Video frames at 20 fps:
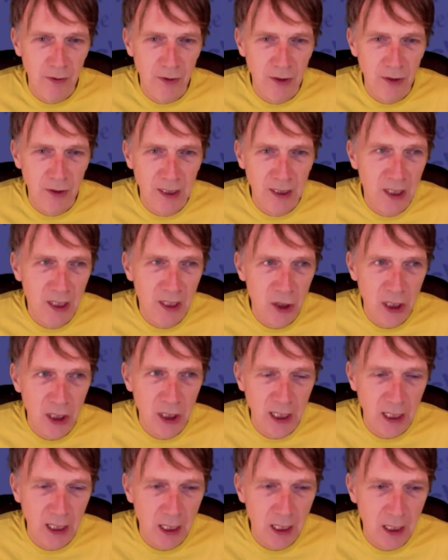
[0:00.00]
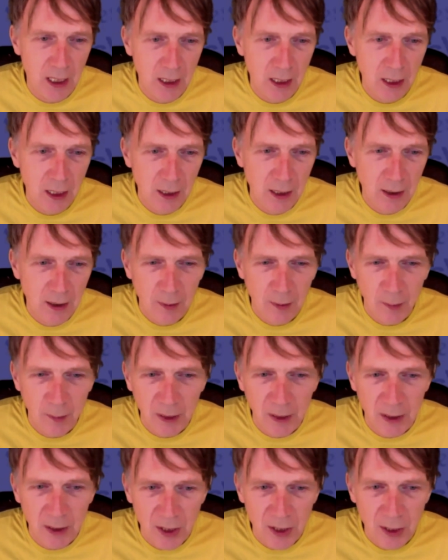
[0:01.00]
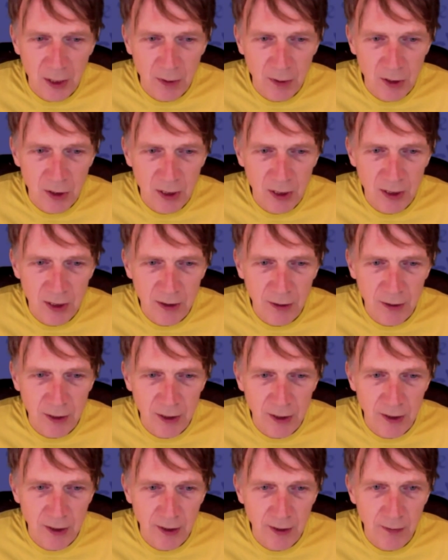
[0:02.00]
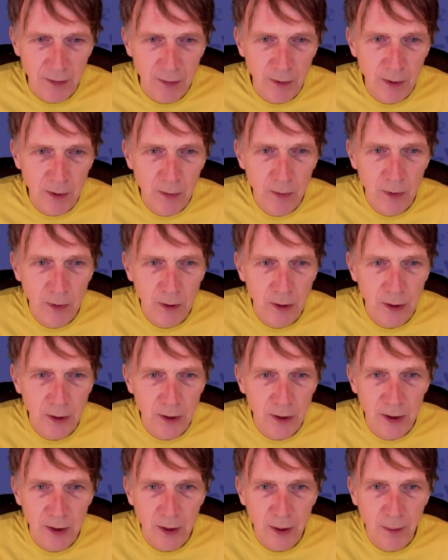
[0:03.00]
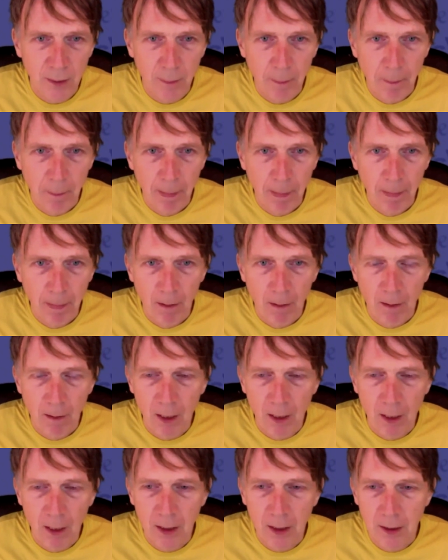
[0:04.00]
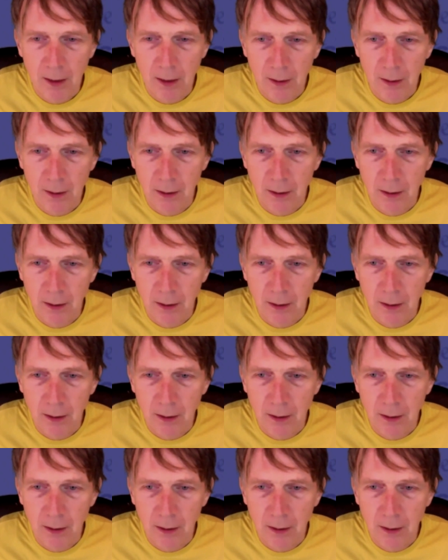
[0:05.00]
teaching, because I was interested in one word, and